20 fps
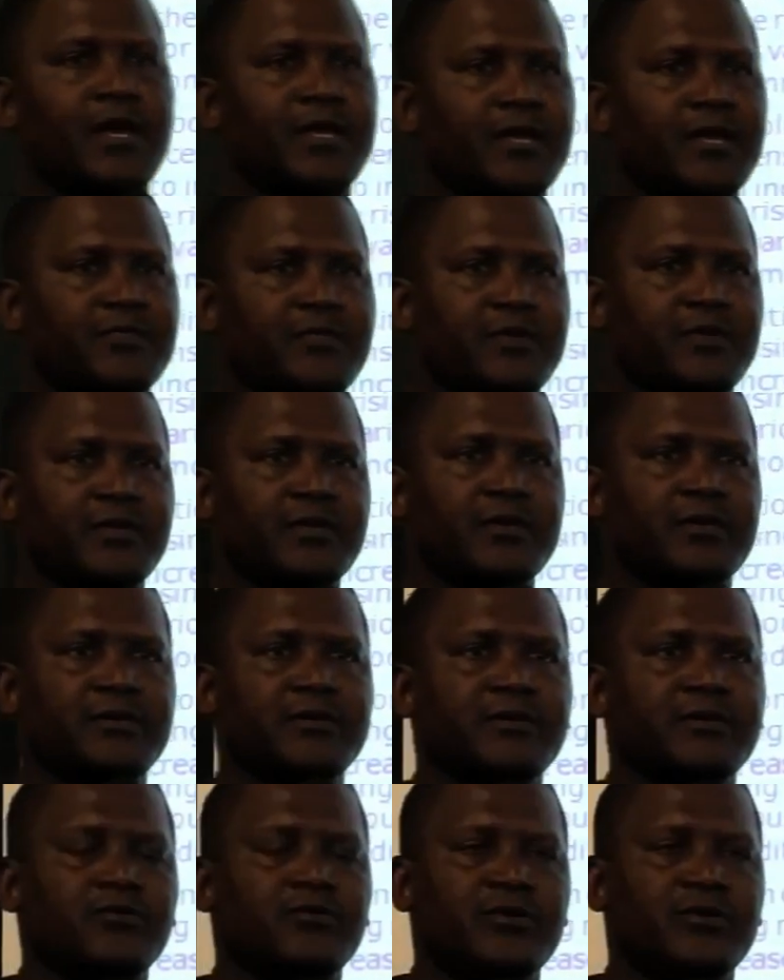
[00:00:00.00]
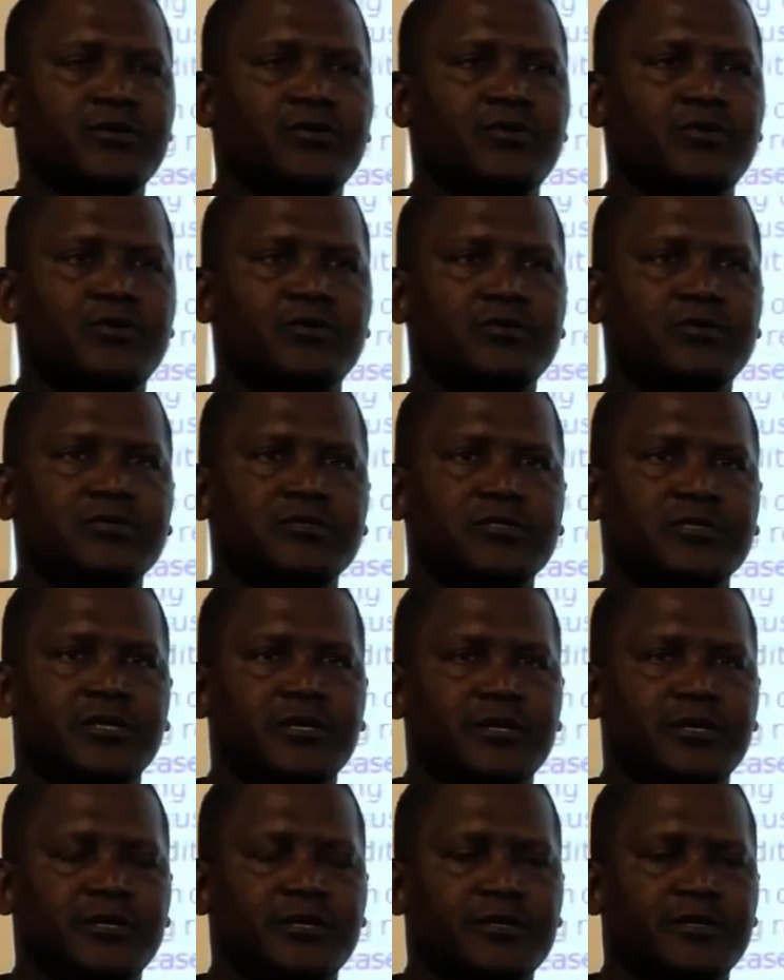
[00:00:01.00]
And I think we called
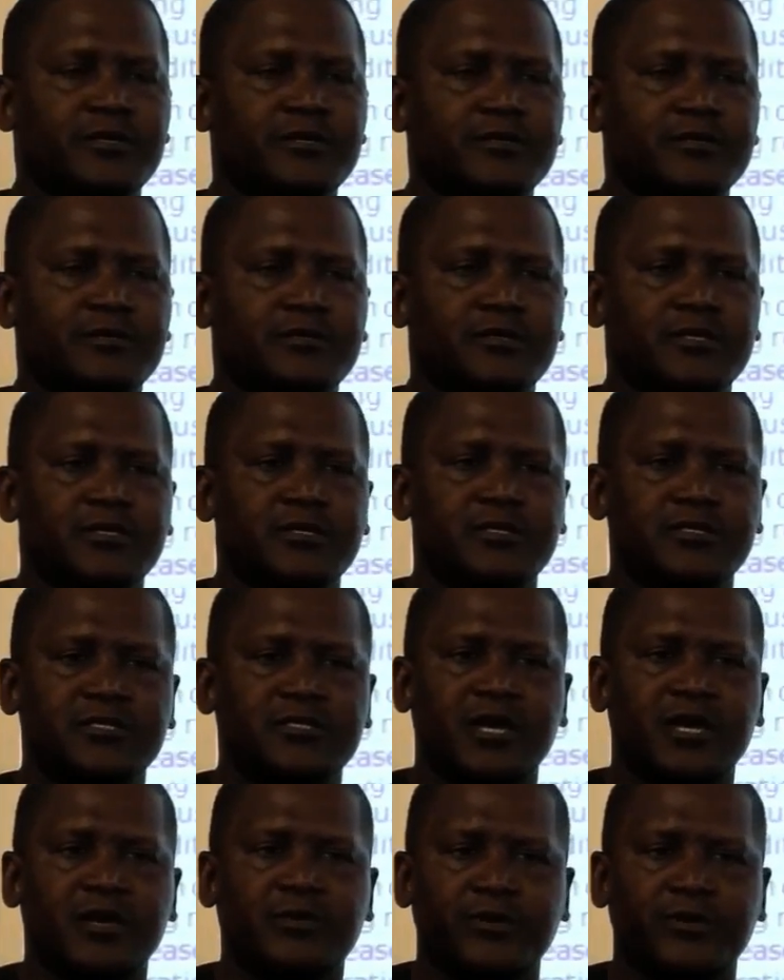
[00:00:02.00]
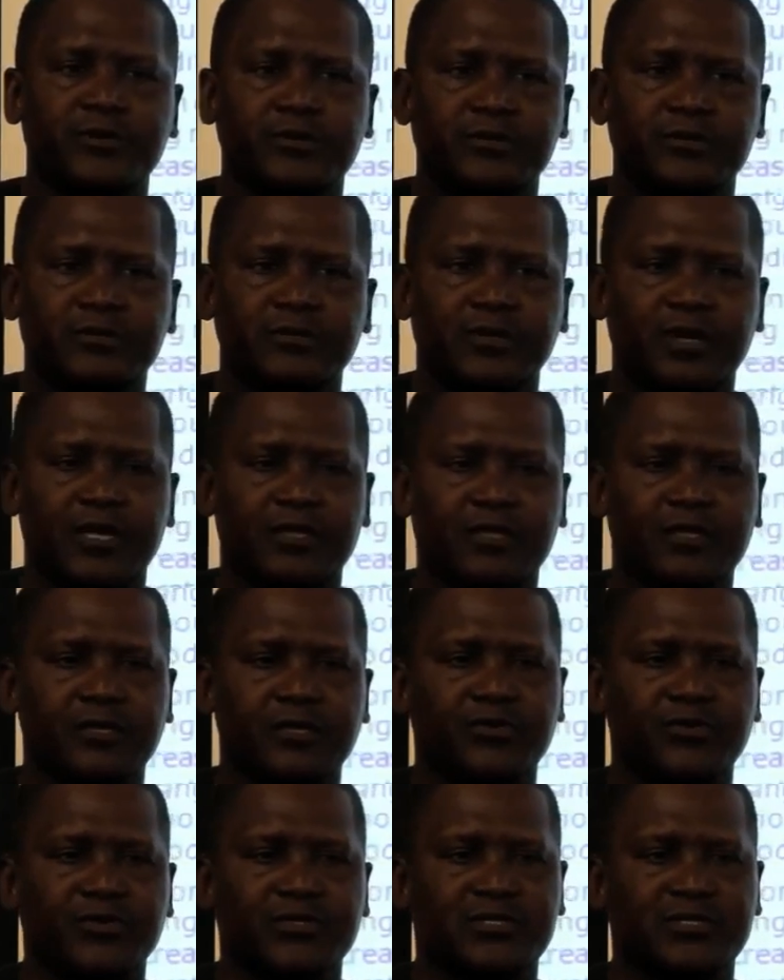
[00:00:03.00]
the chairman, I
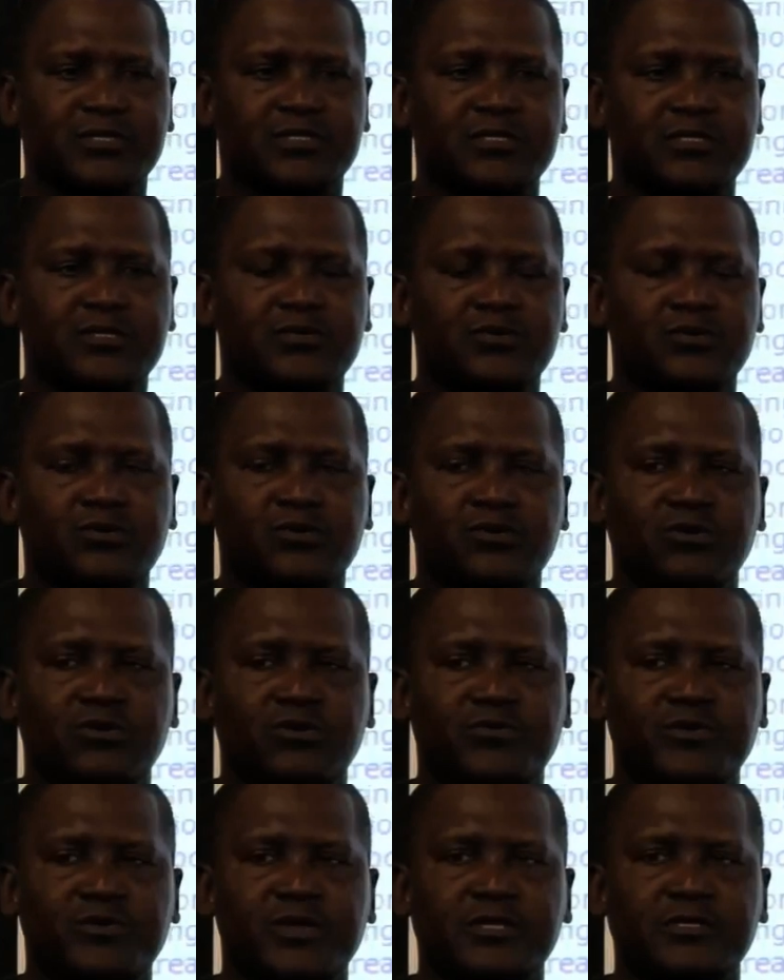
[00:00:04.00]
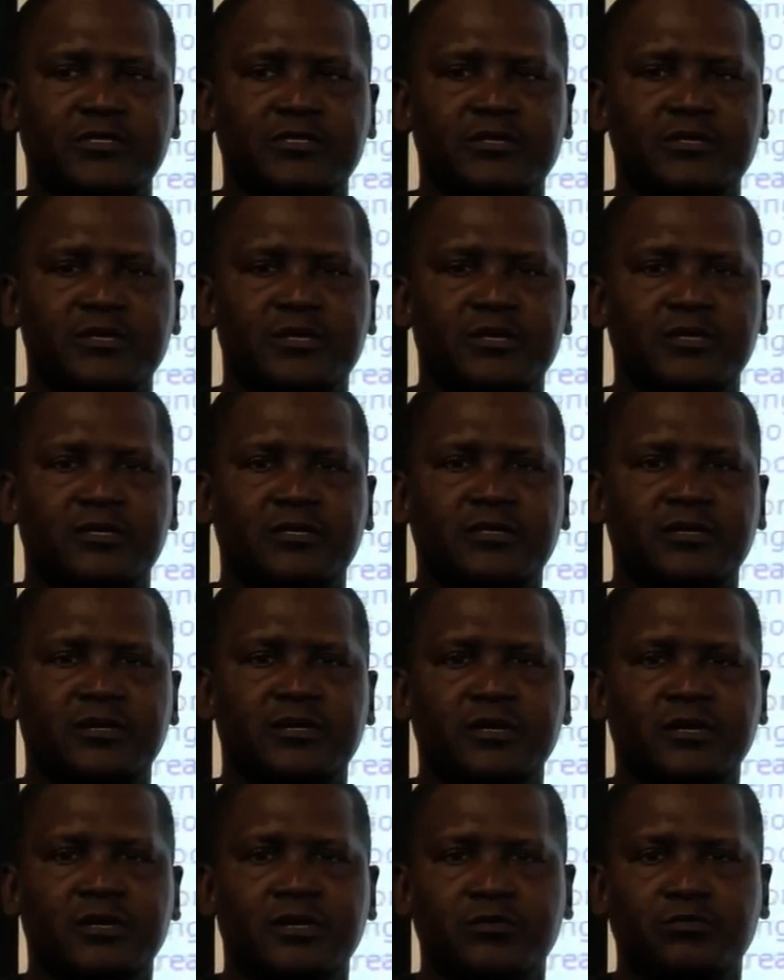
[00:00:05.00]
think it was the CEO of Nigerian
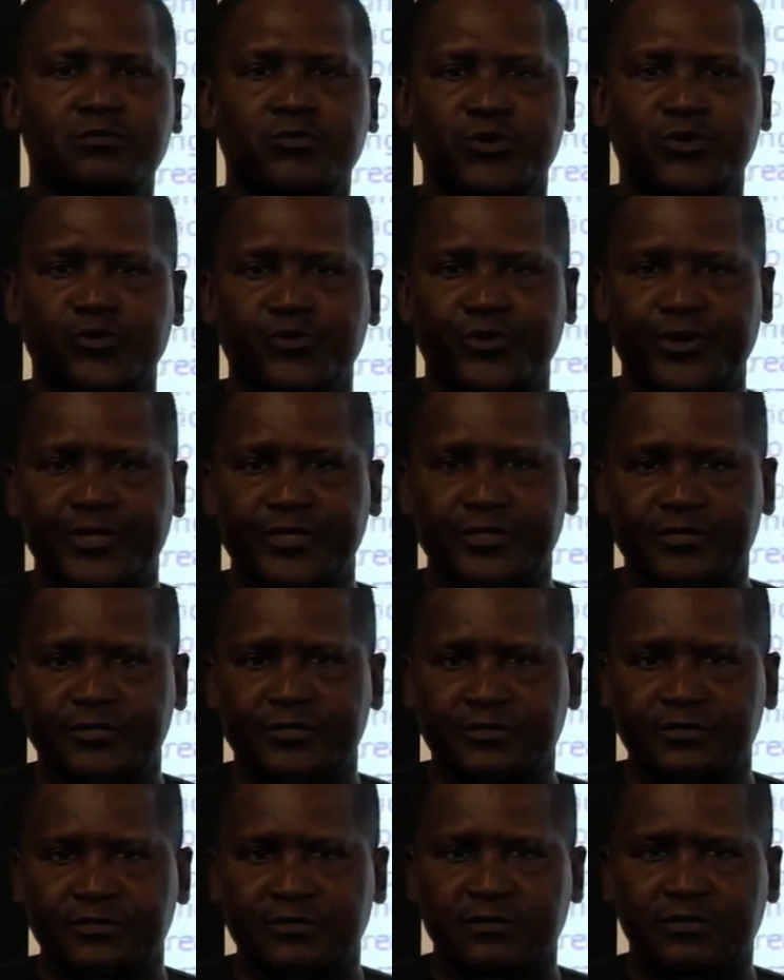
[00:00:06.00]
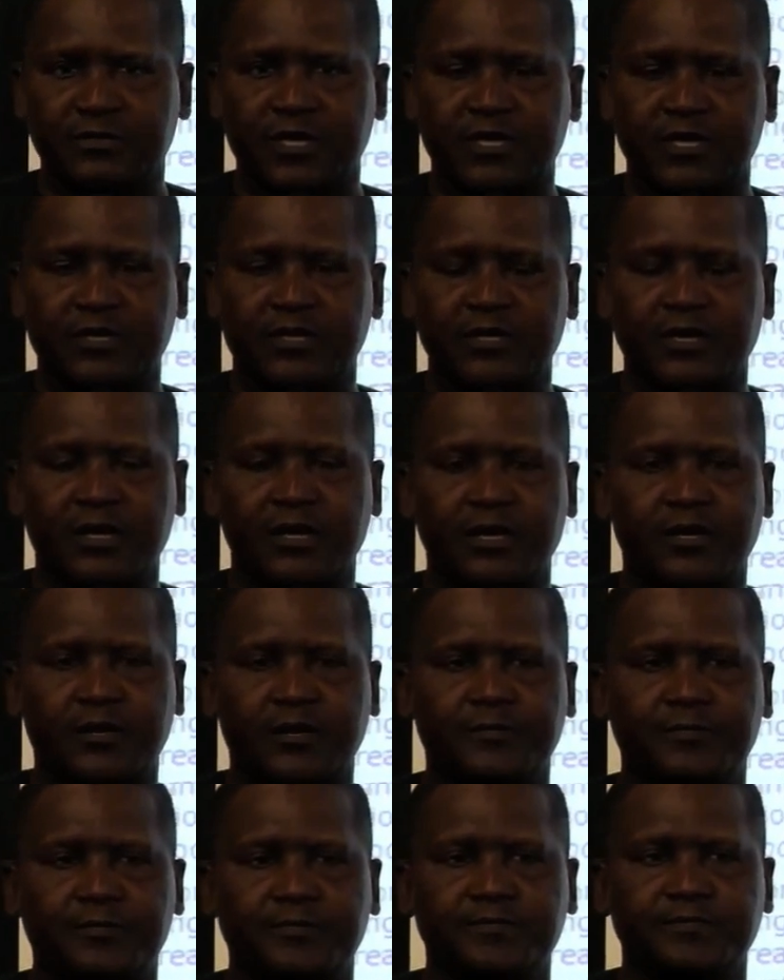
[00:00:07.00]
breweries, then
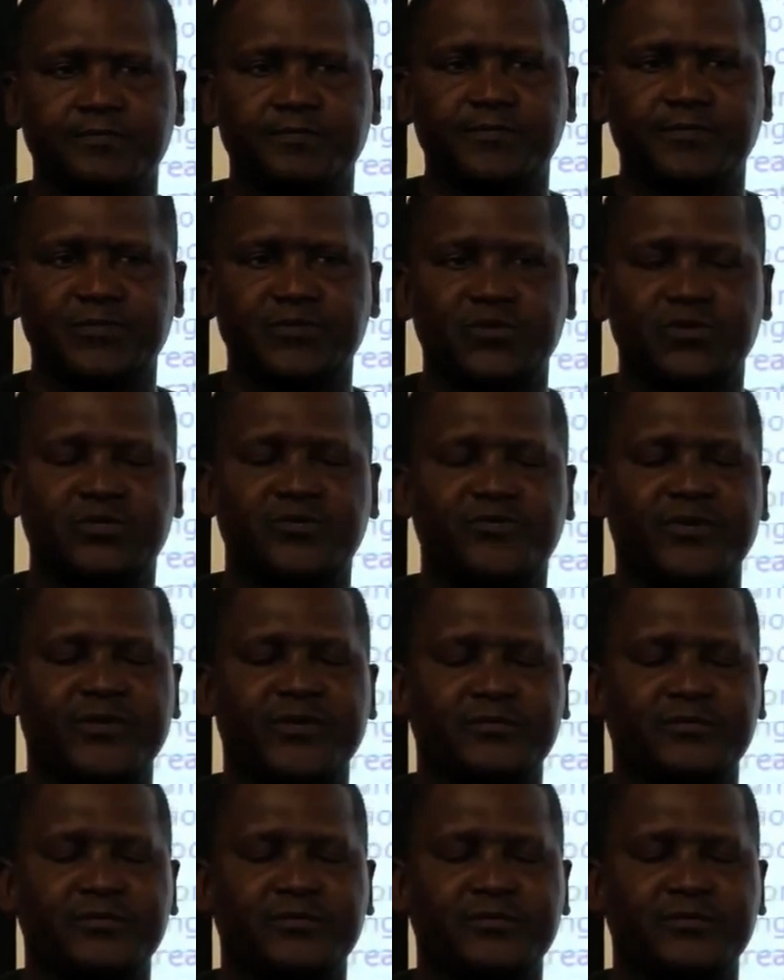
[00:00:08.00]
not